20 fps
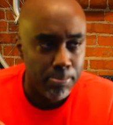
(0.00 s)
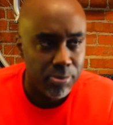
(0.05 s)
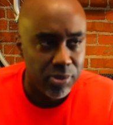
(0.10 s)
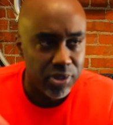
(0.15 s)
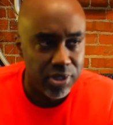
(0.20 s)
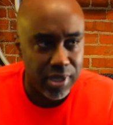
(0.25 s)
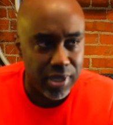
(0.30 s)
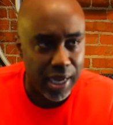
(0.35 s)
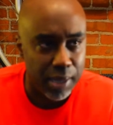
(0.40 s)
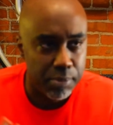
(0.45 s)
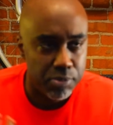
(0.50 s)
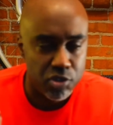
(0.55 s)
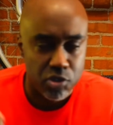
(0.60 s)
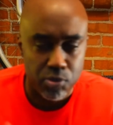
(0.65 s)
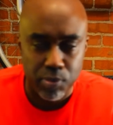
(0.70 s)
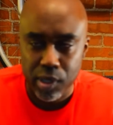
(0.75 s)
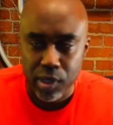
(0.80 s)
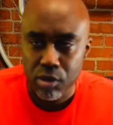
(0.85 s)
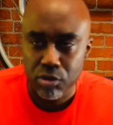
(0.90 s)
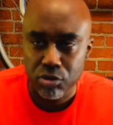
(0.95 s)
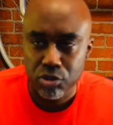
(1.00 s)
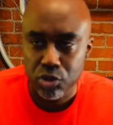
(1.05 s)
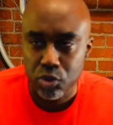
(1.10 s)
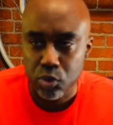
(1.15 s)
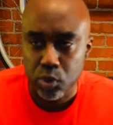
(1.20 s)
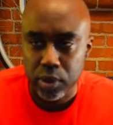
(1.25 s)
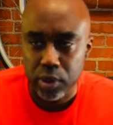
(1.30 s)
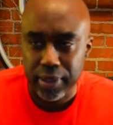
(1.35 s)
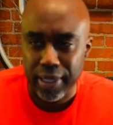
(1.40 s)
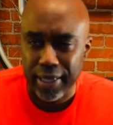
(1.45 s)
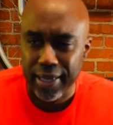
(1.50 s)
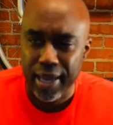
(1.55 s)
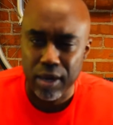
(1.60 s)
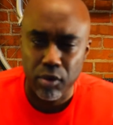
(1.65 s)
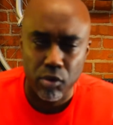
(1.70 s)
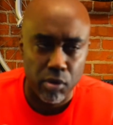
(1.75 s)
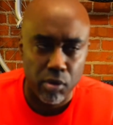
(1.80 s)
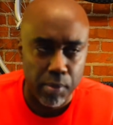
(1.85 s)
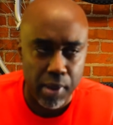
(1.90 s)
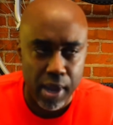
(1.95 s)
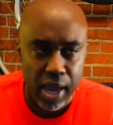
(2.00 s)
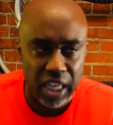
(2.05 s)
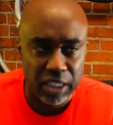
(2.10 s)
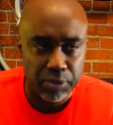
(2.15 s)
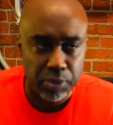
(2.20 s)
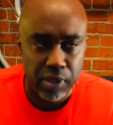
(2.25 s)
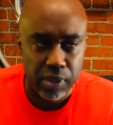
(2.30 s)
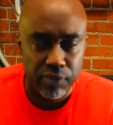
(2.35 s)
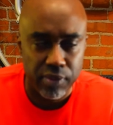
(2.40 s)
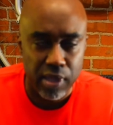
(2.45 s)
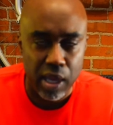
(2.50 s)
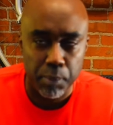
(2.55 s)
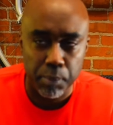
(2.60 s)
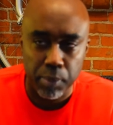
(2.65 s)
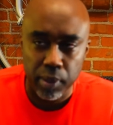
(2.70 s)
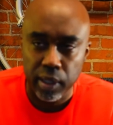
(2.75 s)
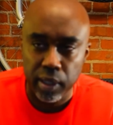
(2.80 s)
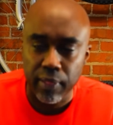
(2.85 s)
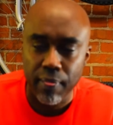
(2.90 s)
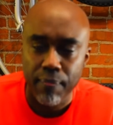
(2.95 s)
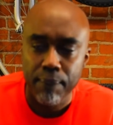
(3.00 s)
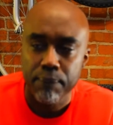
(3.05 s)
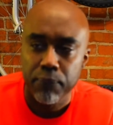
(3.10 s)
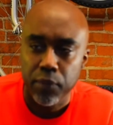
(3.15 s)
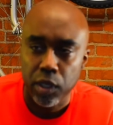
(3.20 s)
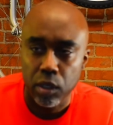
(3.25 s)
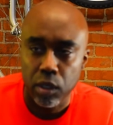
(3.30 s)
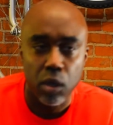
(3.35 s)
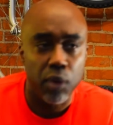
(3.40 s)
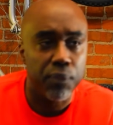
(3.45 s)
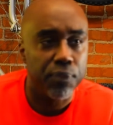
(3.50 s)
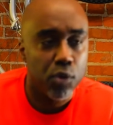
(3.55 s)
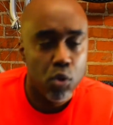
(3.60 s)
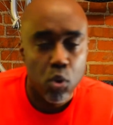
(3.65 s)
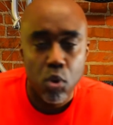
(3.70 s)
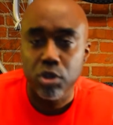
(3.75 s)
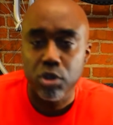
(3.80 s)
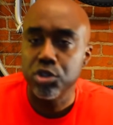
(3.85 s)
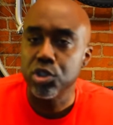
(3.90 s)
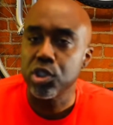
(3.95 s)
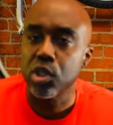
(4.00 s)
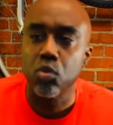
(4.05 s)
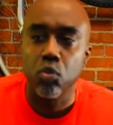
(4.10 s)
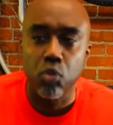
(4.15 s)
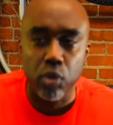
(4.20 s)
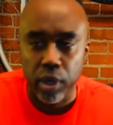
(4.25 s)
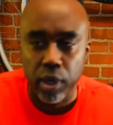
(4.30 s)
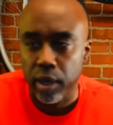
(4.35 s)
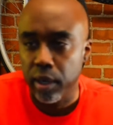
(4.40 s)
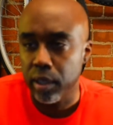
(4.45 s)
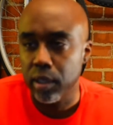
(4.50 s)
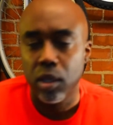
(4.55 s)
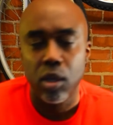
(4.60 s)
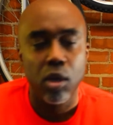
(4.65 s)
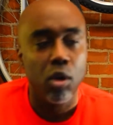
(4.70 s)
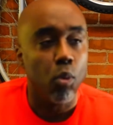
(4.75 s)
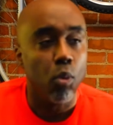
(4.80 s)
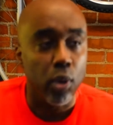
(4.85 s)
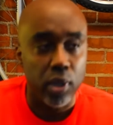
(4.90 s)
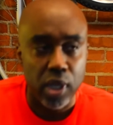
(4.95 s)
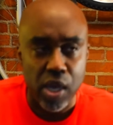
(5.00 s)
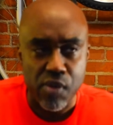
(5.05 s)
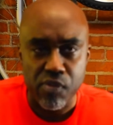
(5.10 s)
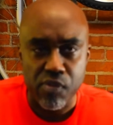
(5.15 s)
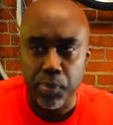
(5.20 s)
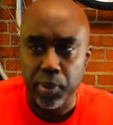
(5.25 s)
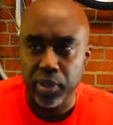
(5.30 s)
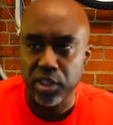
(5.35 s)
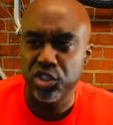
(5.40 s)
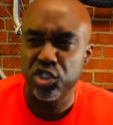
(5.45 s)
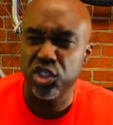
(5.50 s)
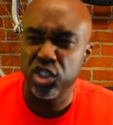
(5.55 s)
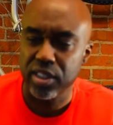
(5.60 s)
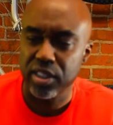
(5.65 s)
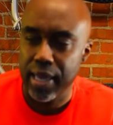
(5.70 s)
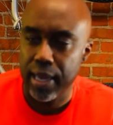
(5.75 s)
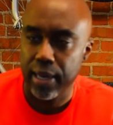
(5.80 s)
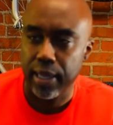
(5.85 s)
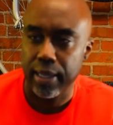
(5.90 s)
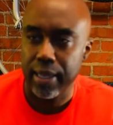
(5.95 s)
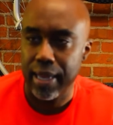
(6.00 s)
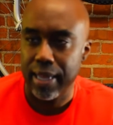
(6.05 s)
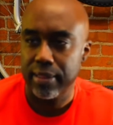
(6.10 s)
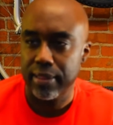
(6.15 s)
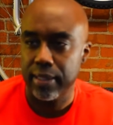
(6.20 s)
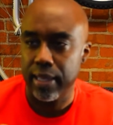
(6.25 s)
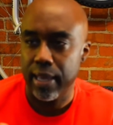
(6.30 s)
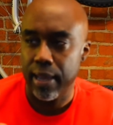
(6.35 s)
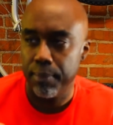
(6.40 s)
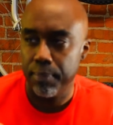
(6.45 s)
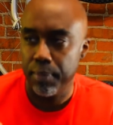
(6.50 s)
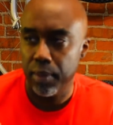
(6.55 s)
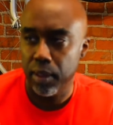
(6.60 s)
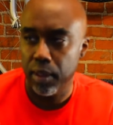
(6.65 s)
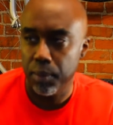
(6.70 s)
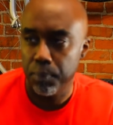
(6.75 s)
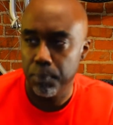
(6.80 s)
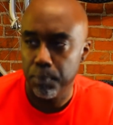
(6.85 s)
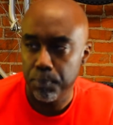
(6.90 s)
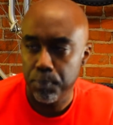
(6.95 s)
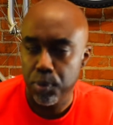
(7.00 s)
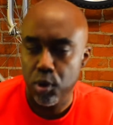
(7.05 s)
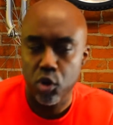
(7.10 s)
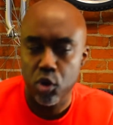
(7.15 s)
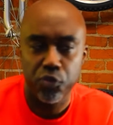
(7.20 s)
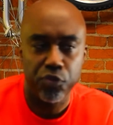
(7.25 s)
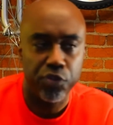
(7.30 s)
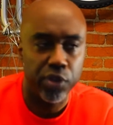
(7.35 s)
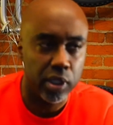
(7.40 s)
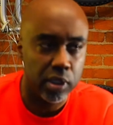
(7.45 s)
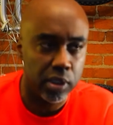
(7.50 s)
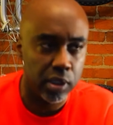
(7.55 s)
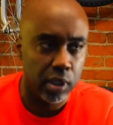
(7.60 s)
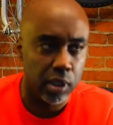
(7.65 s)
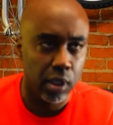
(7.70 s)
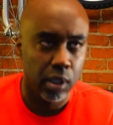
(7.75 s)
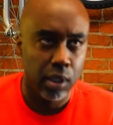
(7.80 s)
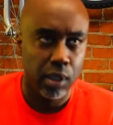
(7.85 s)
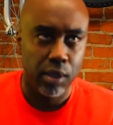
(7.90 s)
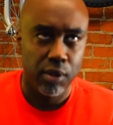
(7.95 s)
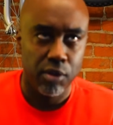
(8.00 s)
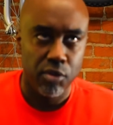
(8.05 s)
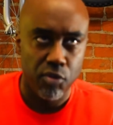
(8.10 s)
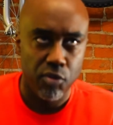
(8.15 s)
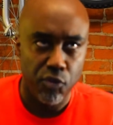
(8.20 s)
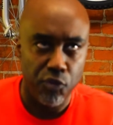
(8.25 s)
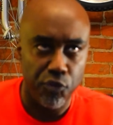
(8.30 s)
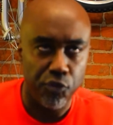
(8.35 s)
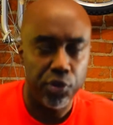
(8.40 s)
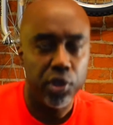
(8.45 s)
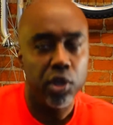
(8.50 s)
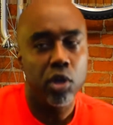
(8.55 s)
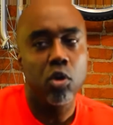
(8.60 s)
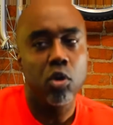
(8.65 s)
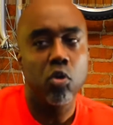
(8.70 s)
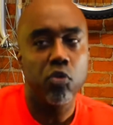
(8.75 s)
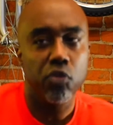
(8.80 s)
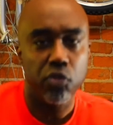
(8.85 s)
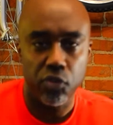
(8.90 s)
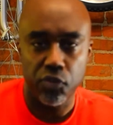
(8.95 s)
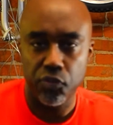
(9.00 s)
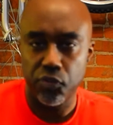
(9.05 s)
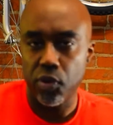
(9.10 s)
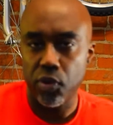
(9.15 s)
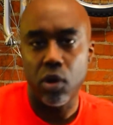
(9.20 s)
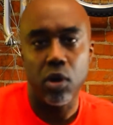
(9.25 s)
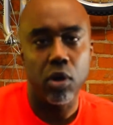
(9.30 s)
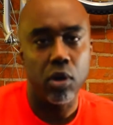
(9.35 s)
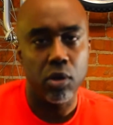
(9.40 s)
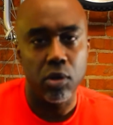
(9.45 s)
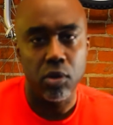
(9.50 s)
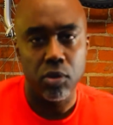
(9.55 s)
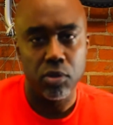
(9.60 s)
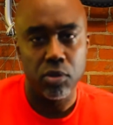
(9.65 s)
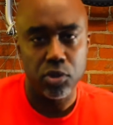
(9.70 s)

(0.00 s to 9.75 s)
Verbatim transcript: type smell to it that kind of reminds me of that. But, you know, of course you can wear it whenever, but it's just kind of got that perfect feel for fall.